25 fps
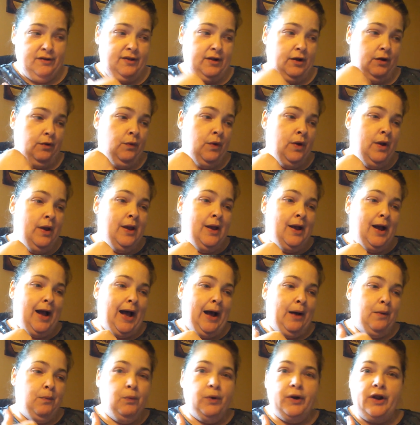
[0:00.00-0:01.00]
So
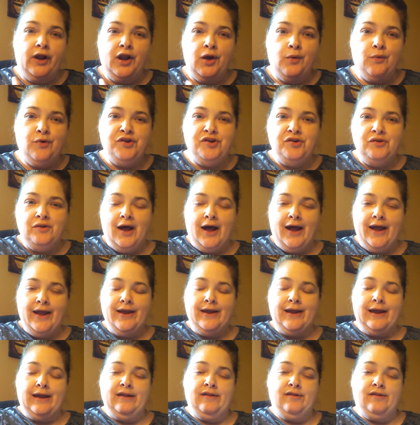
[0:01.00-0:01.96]
I want to know what you like,